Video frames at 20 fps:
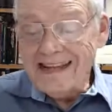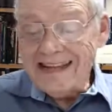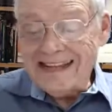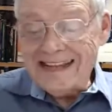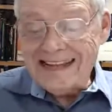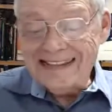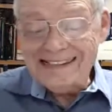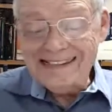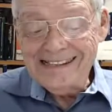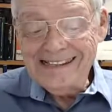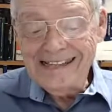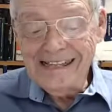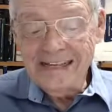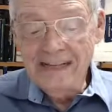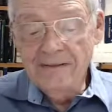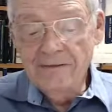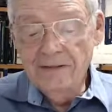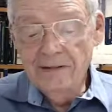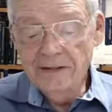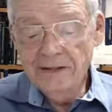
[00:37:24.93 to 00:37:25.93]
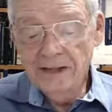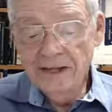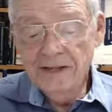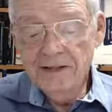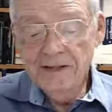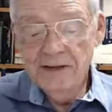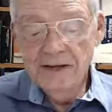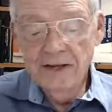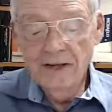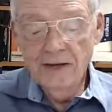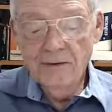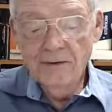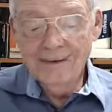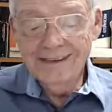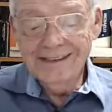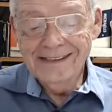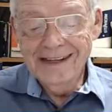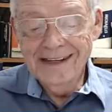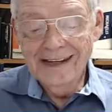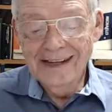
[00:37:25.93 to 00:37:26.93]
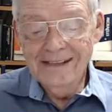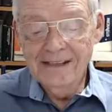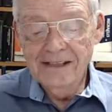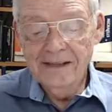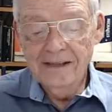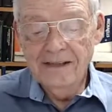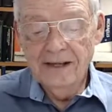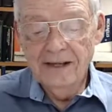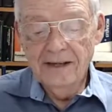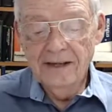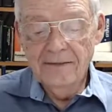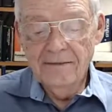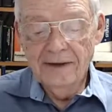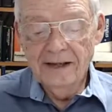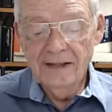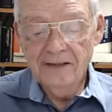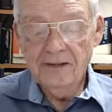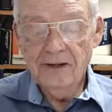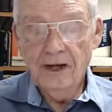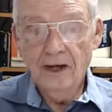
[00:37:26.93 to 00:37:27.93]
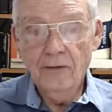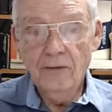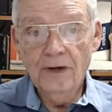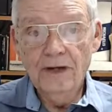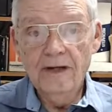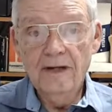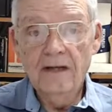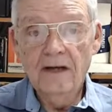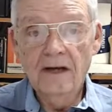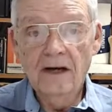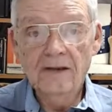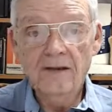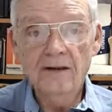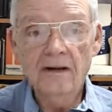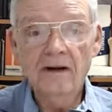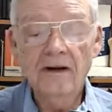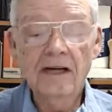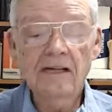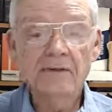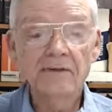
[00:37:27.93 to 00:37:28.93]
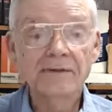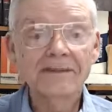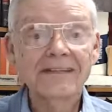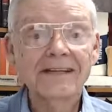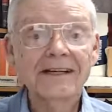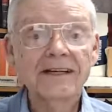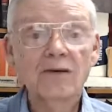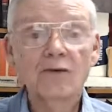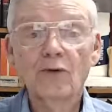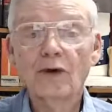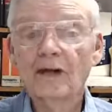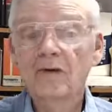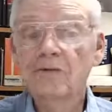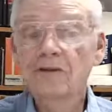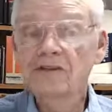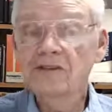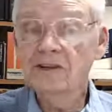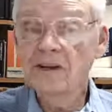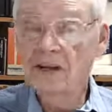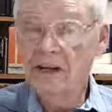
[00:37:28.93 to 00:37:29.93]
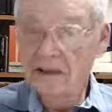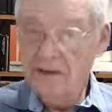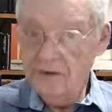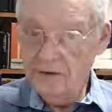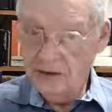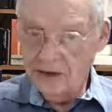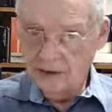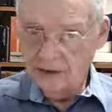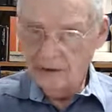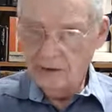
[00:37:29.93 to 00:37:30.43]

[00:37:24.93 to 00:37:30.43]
The sea, verse 18, was agitated by a strong wind. The other gospels say the wind was contrary.